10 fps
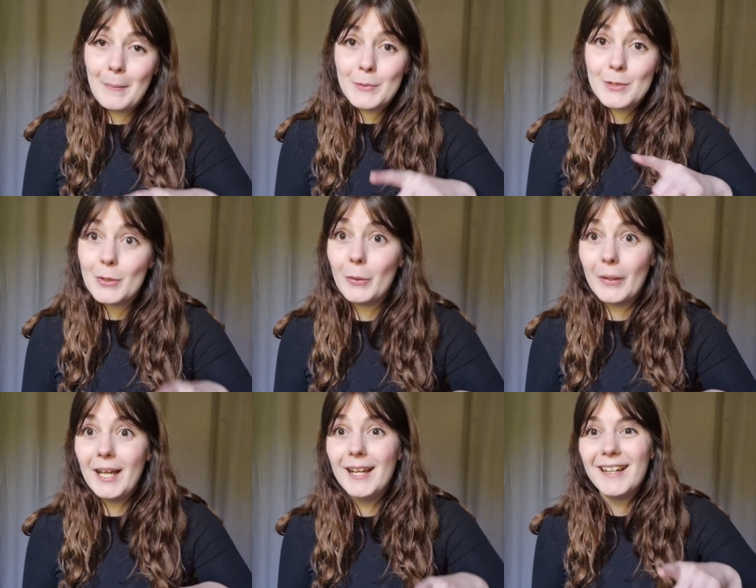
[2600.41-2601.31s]
I'm
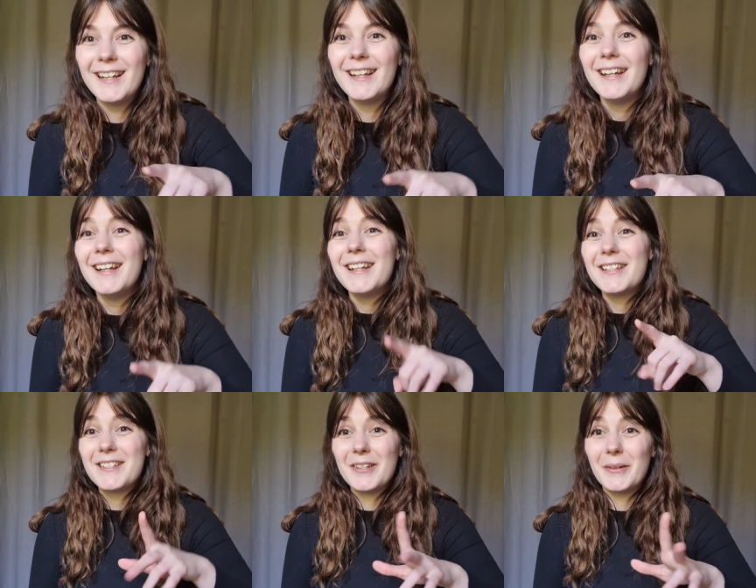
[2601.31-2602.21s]
sorry.
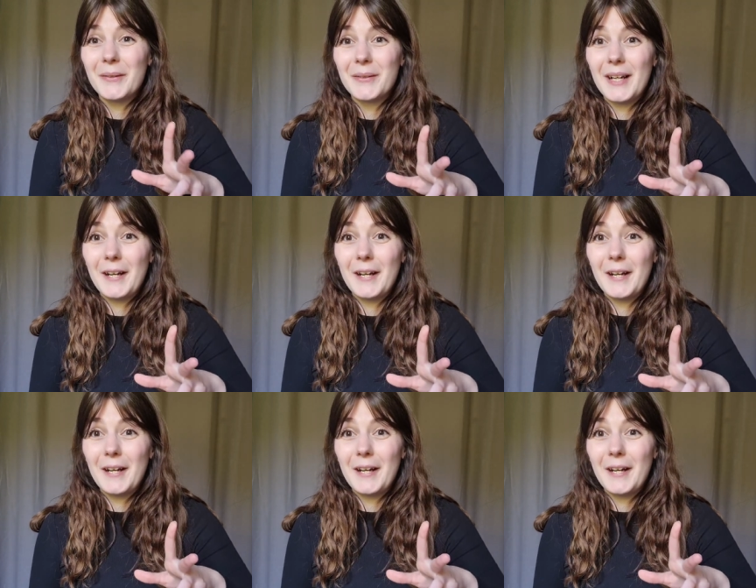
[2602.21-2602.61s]
So